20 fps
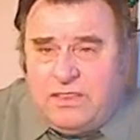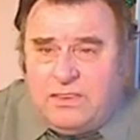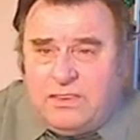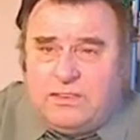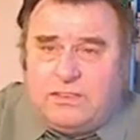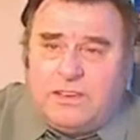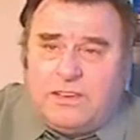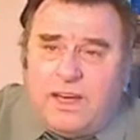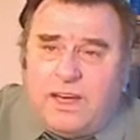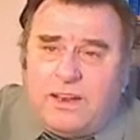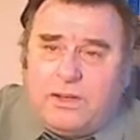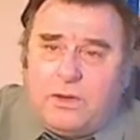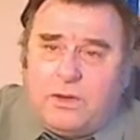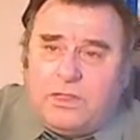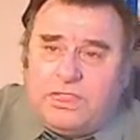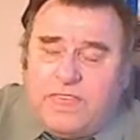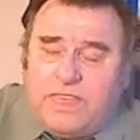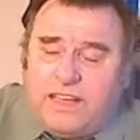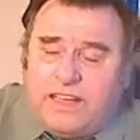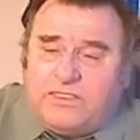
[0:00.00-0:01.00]
There's a lot of
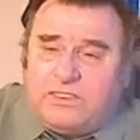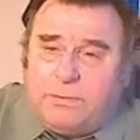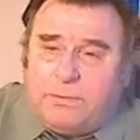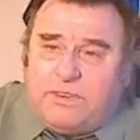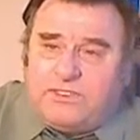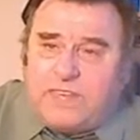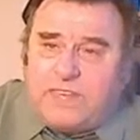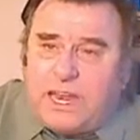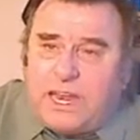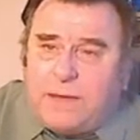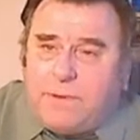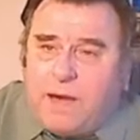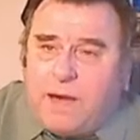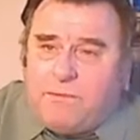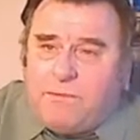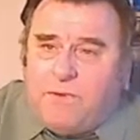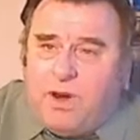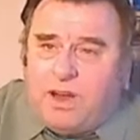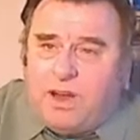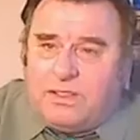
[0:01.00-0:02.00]
good things to be said
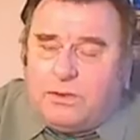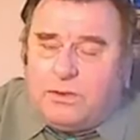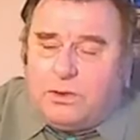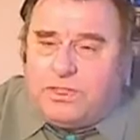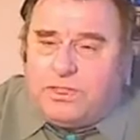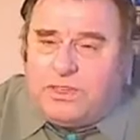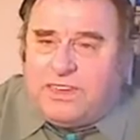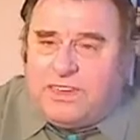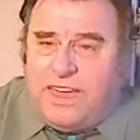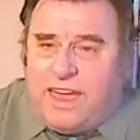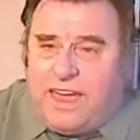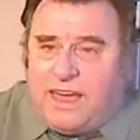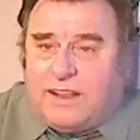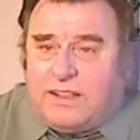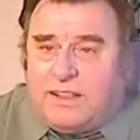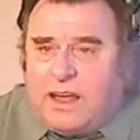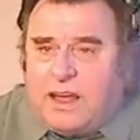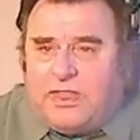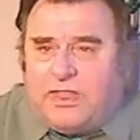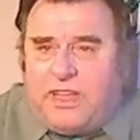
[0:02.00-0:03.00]
about Martin Luther King and a
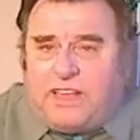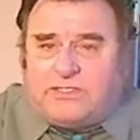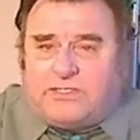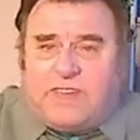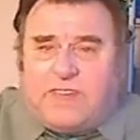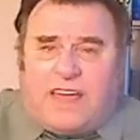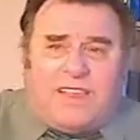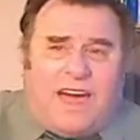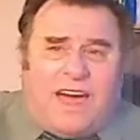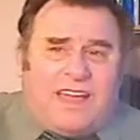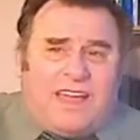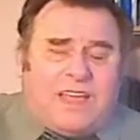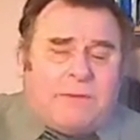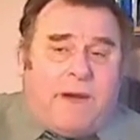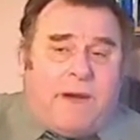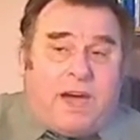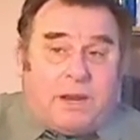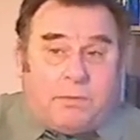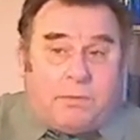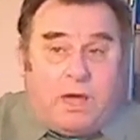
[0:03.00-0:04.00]
lot of things I like
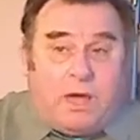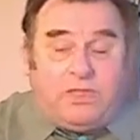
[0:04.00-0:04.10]
about him.